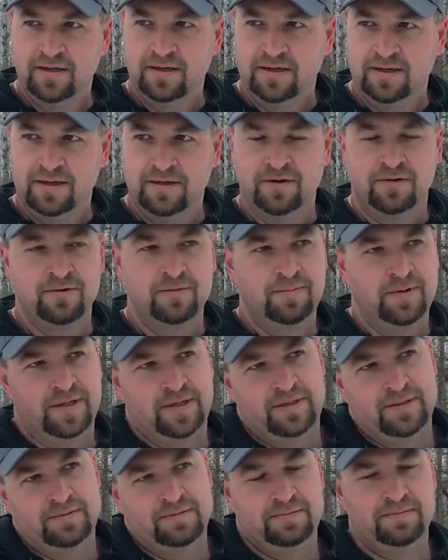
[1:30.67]
you know.
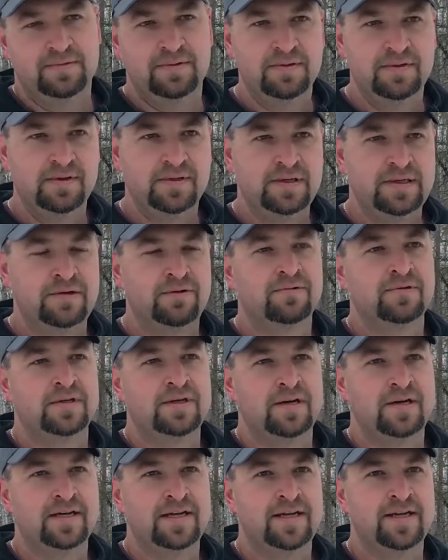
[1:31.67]
But you know, in
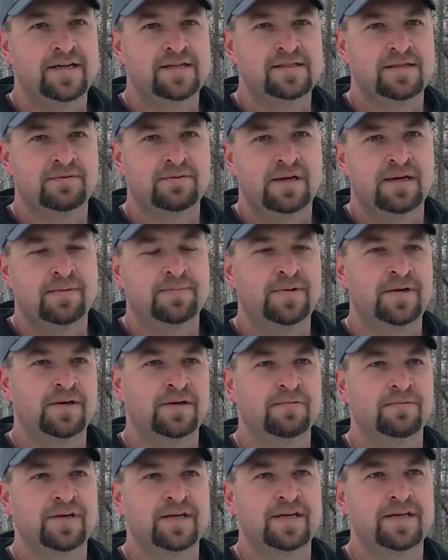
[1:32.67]
our case up
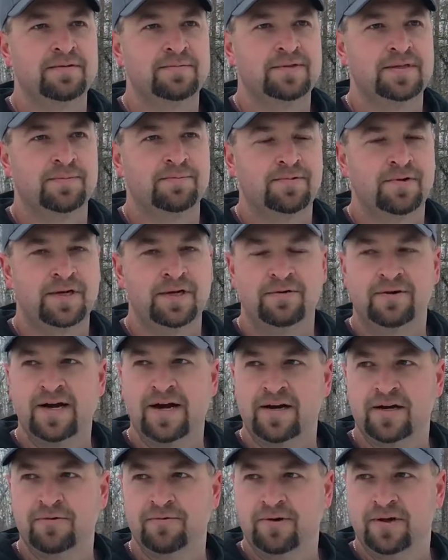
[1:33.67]
here, we get some pretty
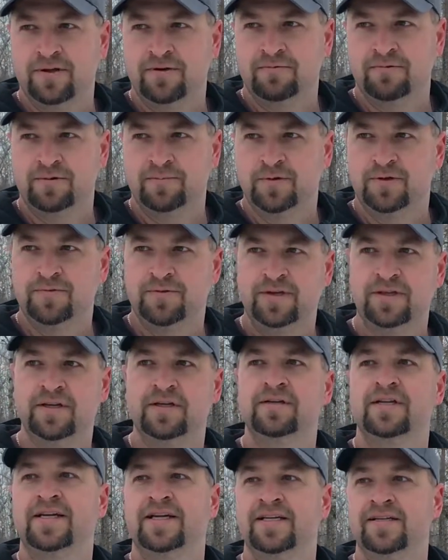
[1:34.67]
erratic weather. We're between
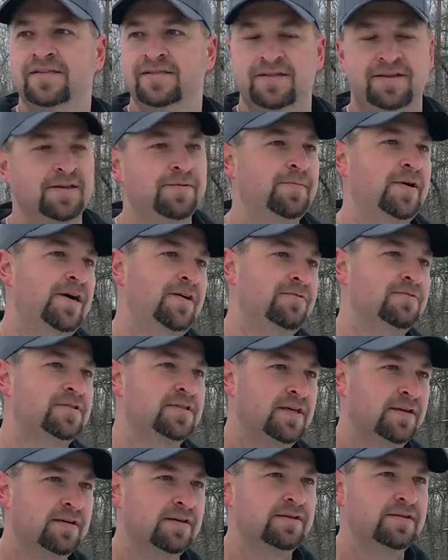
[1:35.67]
the lakes and the
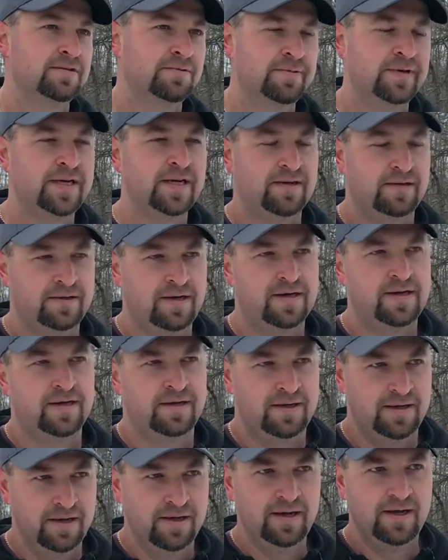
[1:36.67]
mountains here, so we get a lot
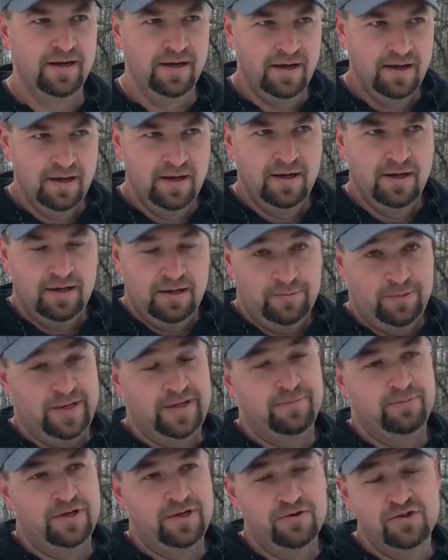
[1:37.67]
of.
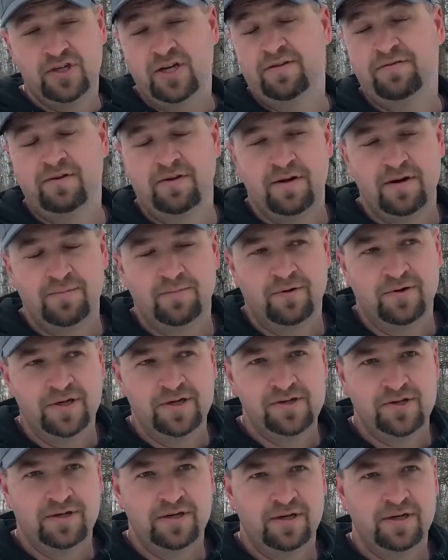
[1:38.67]
We usually have a lot of
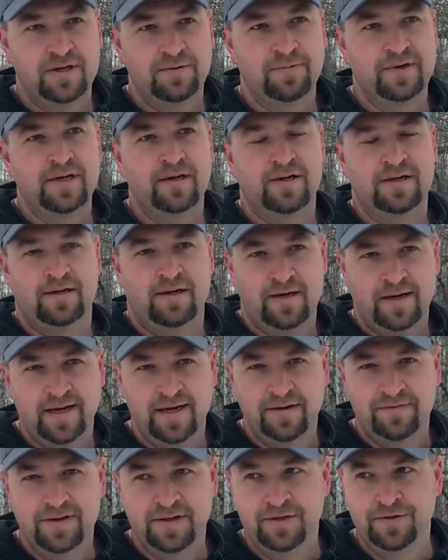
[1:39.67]
moisture and we got a lot of
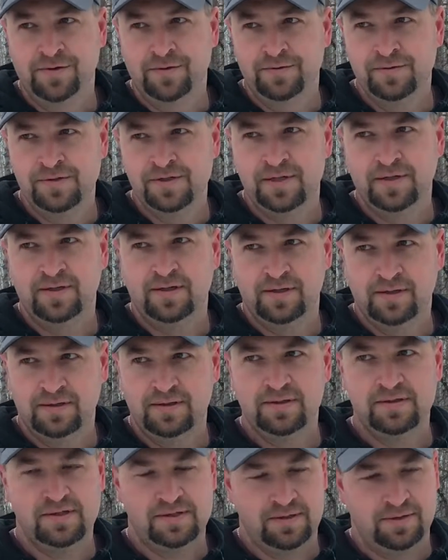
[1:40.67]
heavy dews.
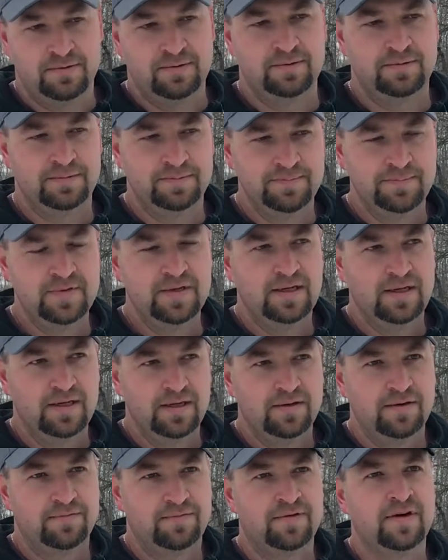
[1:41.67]
So
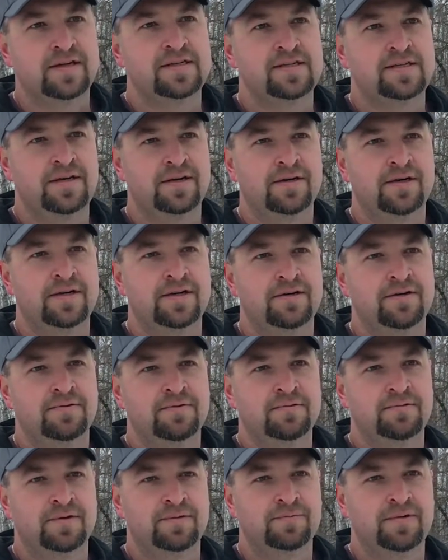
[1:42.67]
for us here, you
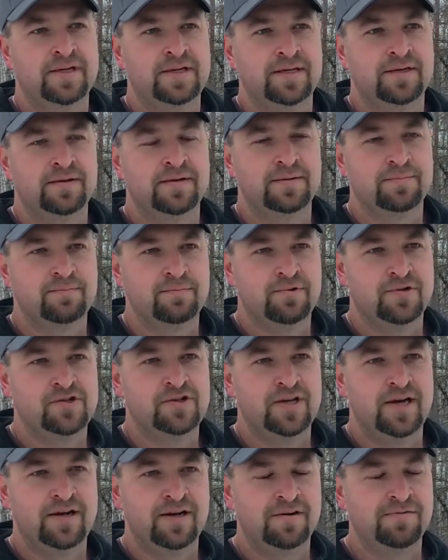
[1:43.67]
know, when we can push
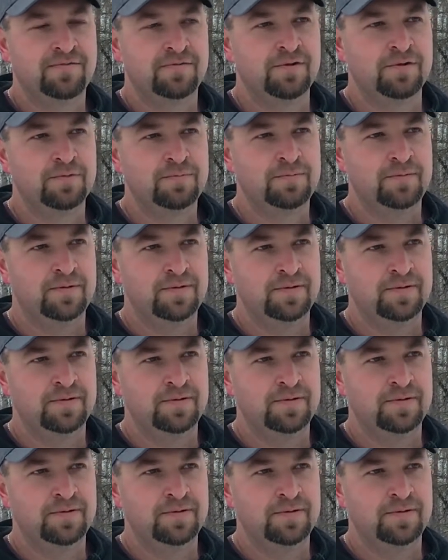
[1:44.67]
that envelope